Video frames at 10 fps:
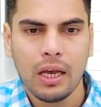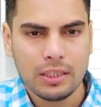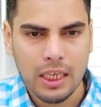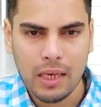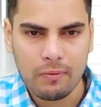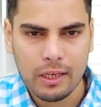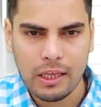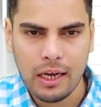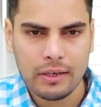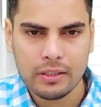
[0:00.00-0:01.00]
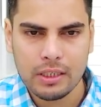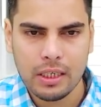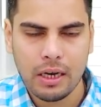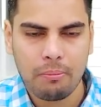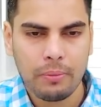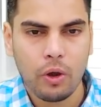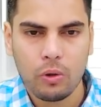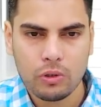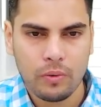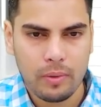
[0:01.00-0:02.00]
same way the electricity company
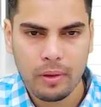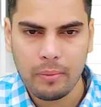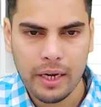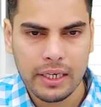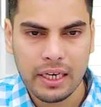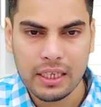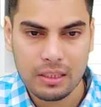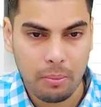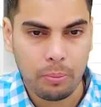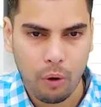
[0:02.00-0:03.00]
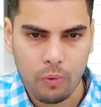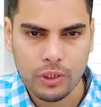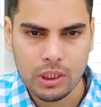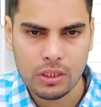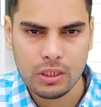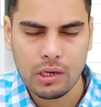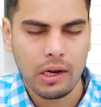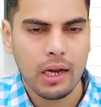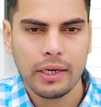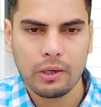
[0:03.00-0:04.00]
also will be maintaining some provisions
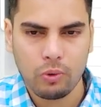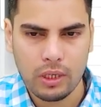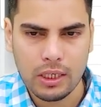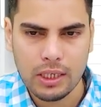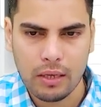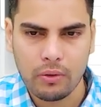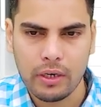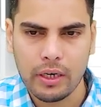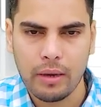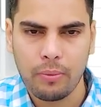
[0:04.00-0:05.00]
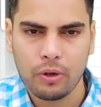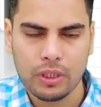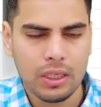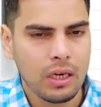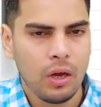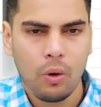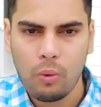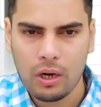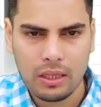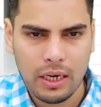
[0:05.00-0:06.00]
relating to these security deposit.
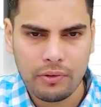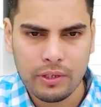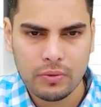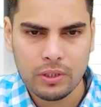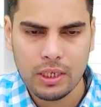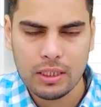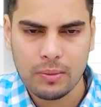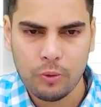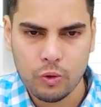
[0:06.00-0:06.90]
What are the entries which they are supposed to